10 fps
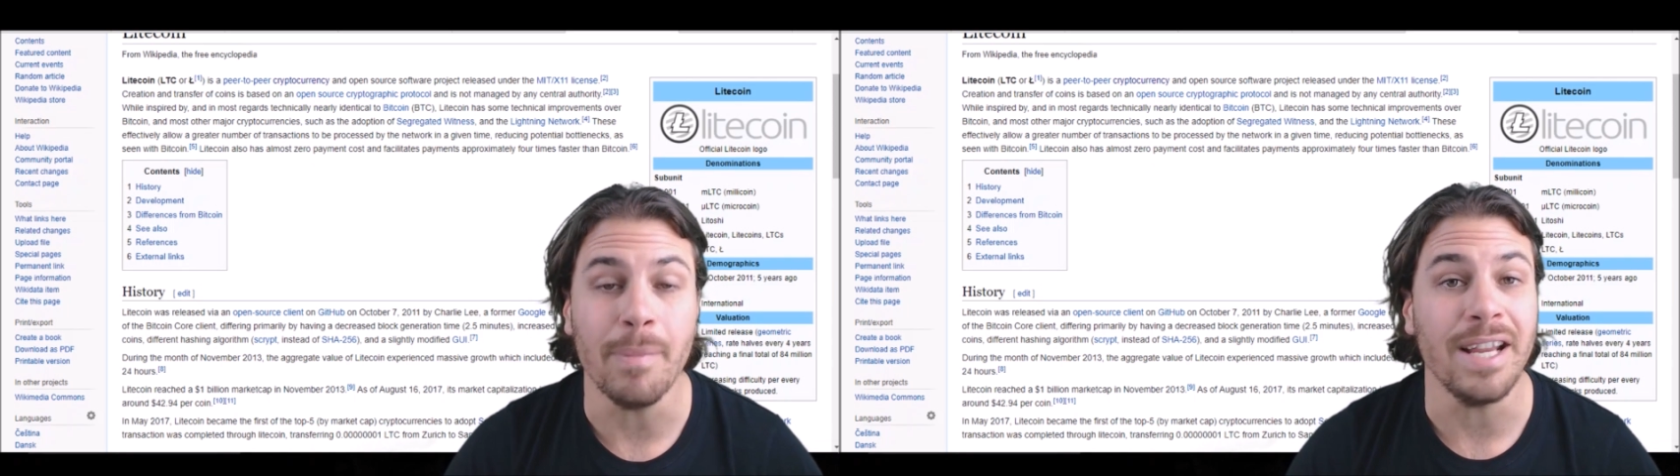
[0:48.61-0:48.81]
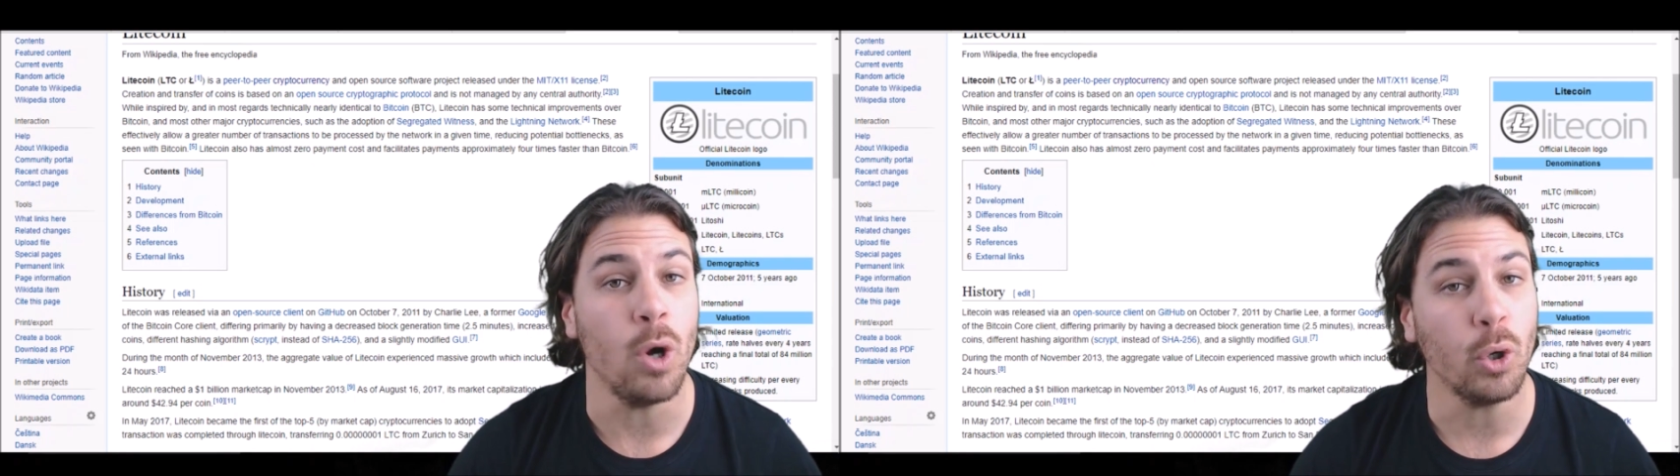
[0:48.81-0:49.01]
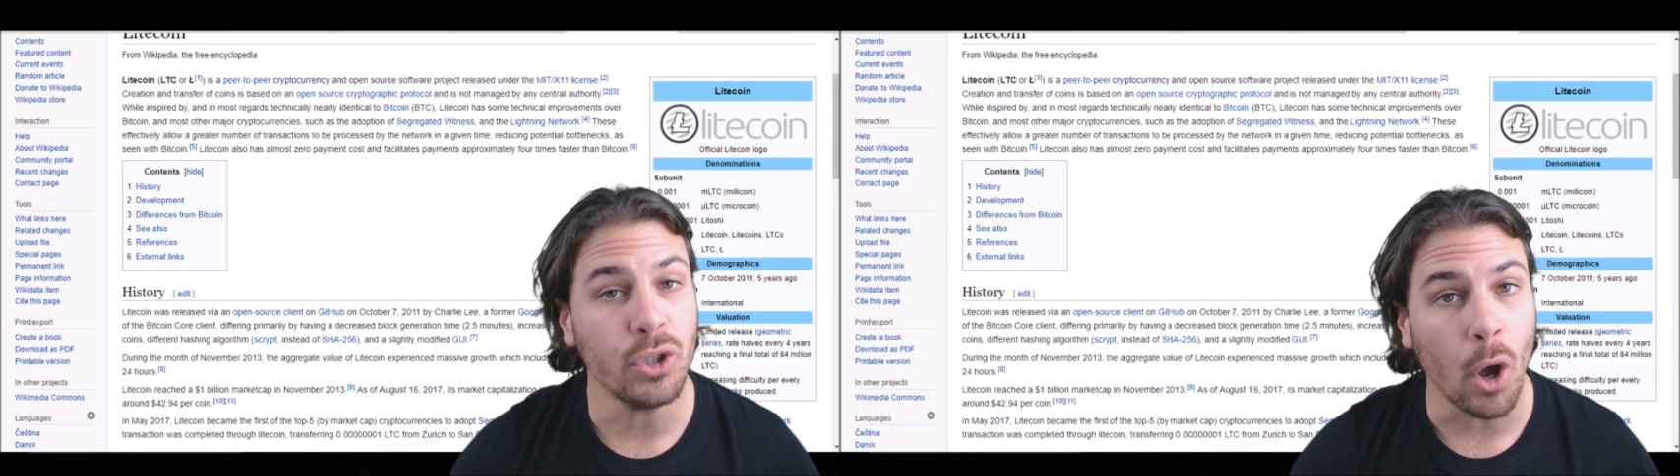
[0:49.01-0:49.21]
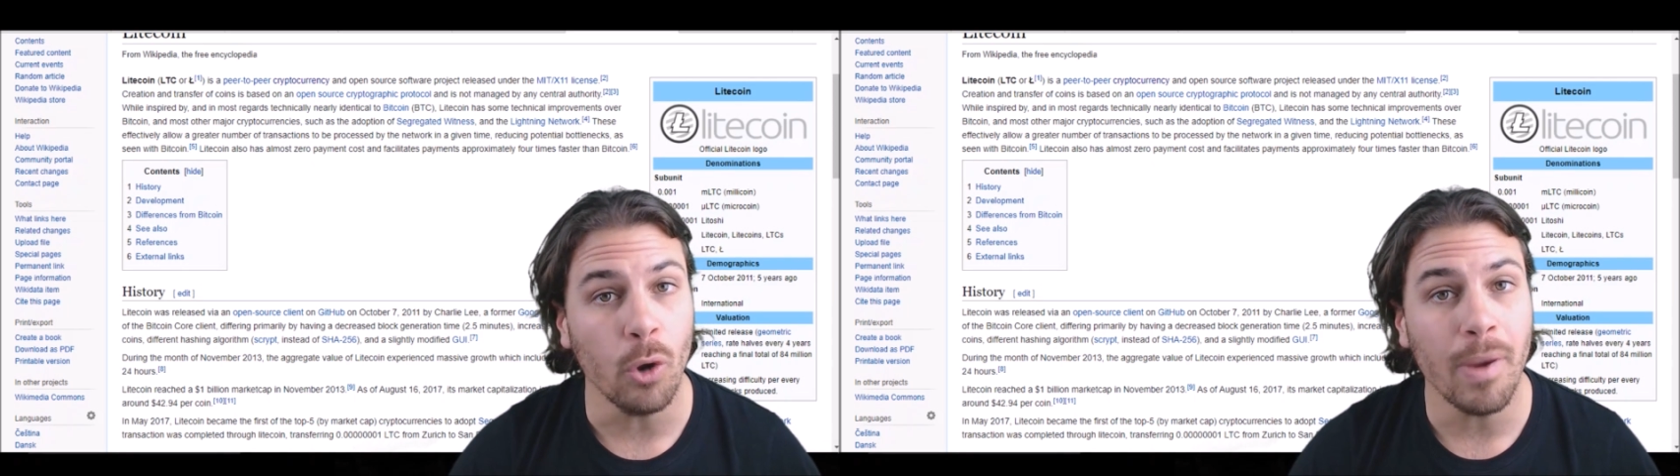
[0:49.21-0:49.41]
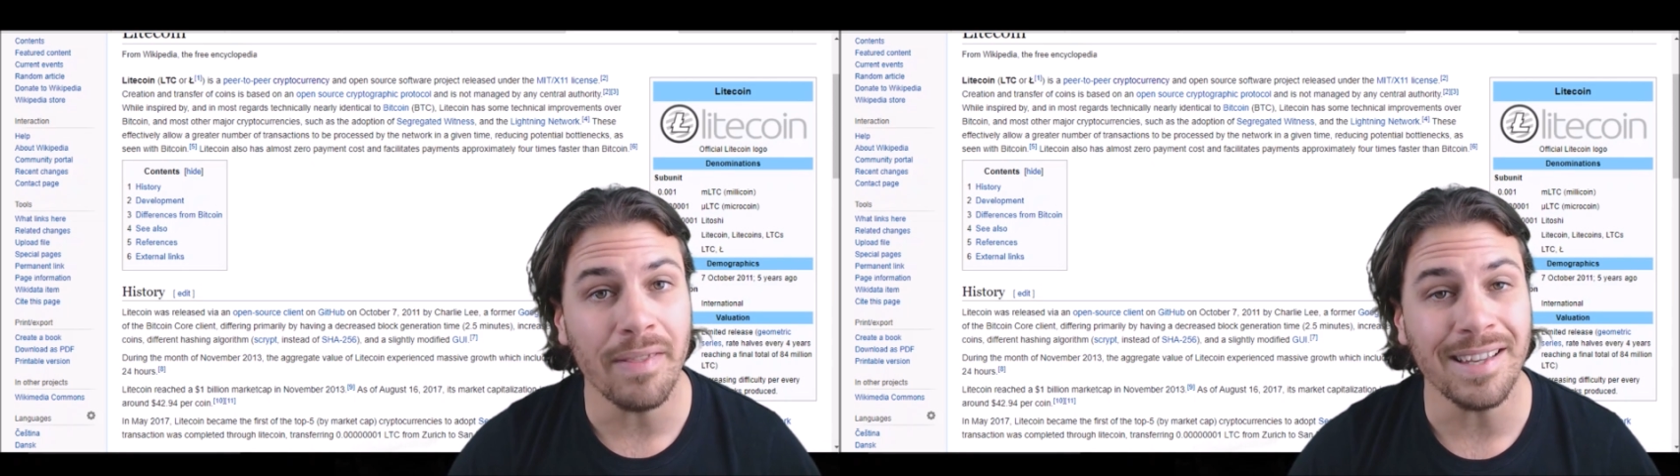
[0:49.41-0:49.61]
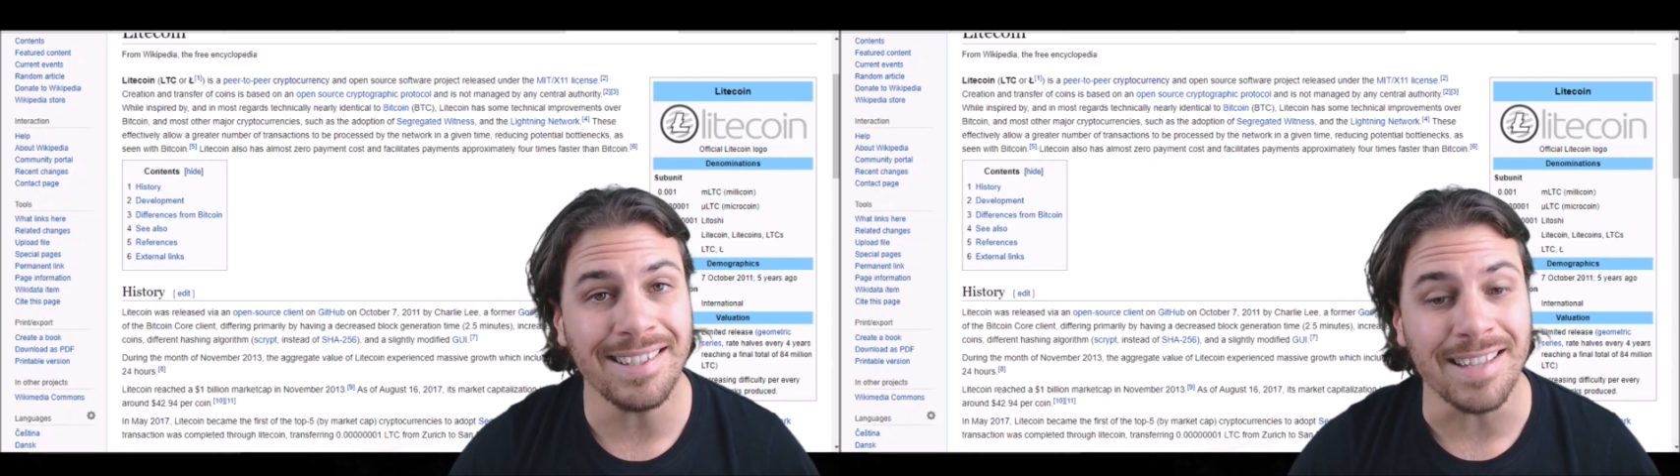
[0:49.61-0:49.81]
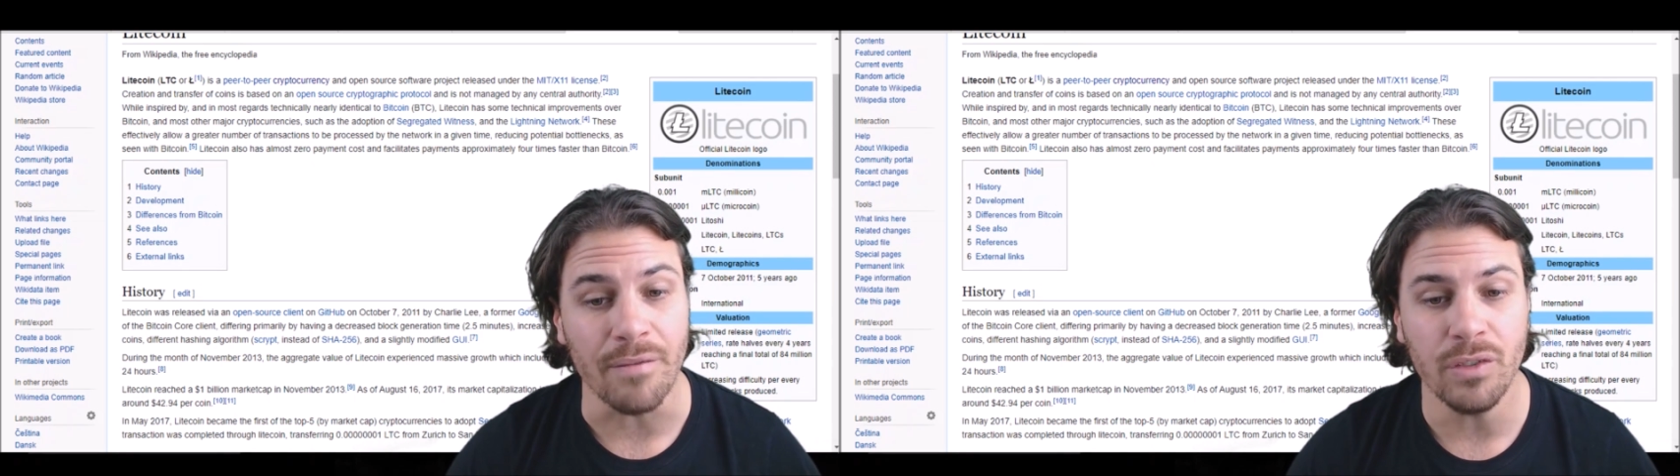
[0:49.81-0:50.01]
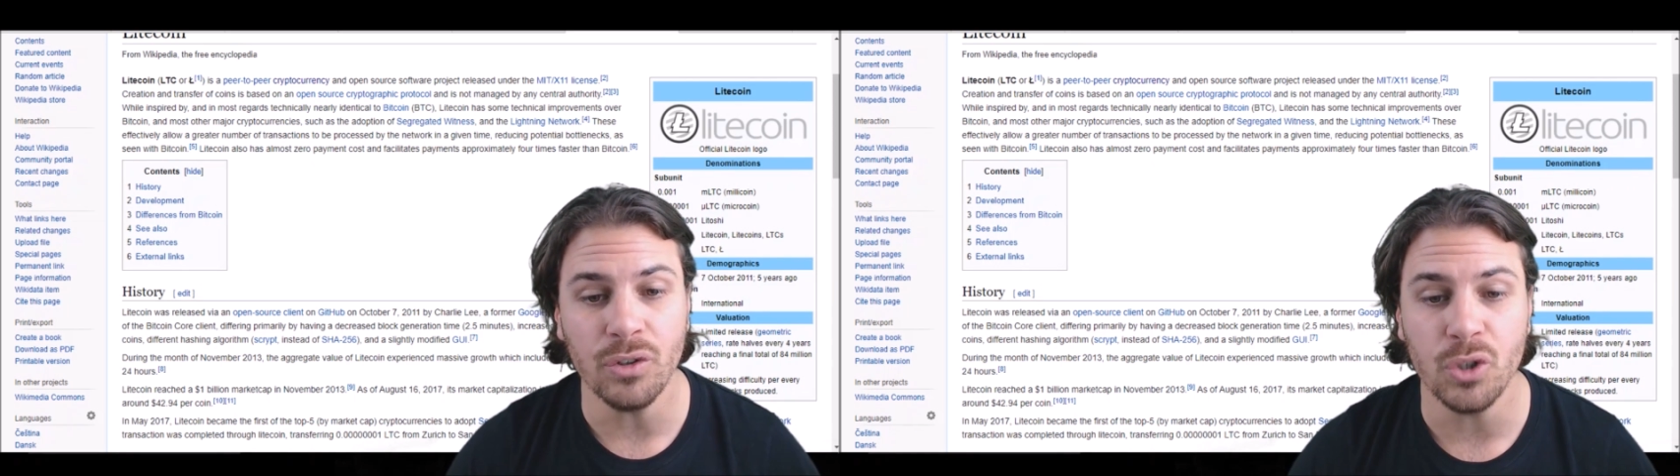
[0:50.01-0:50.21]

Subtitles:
in October the 7th,